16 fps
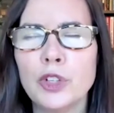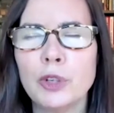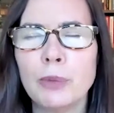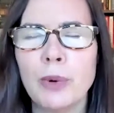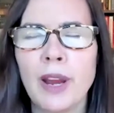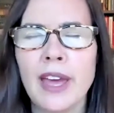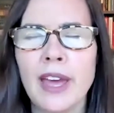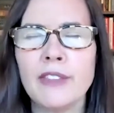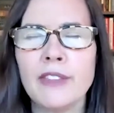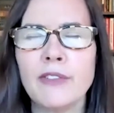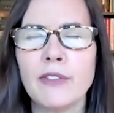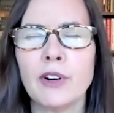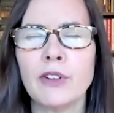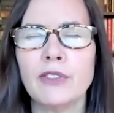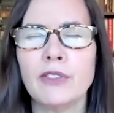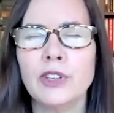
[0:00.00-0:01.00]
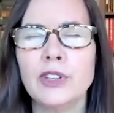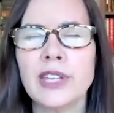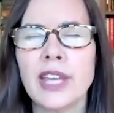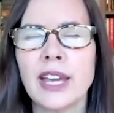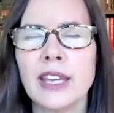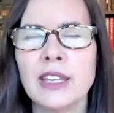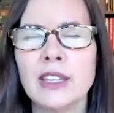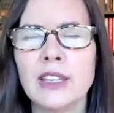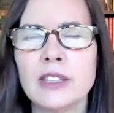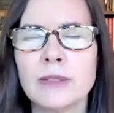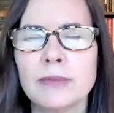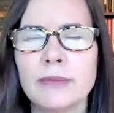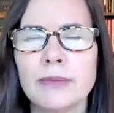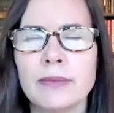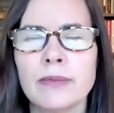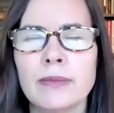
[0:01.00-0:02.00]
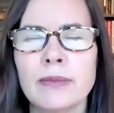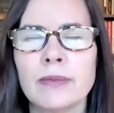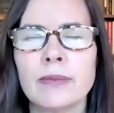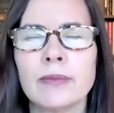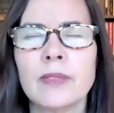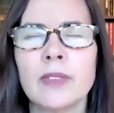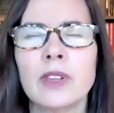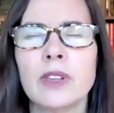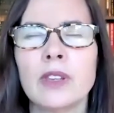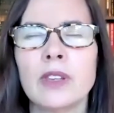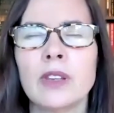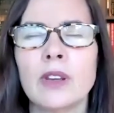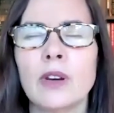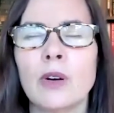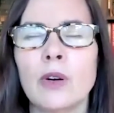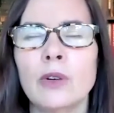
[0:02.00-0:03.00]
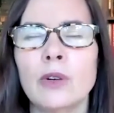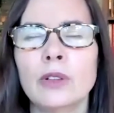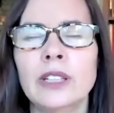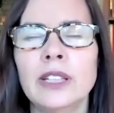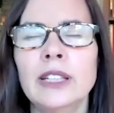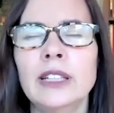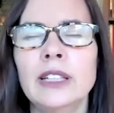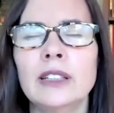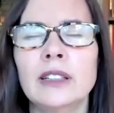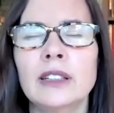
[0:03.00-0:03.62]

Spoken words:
your breath for a few seconds. Hold it.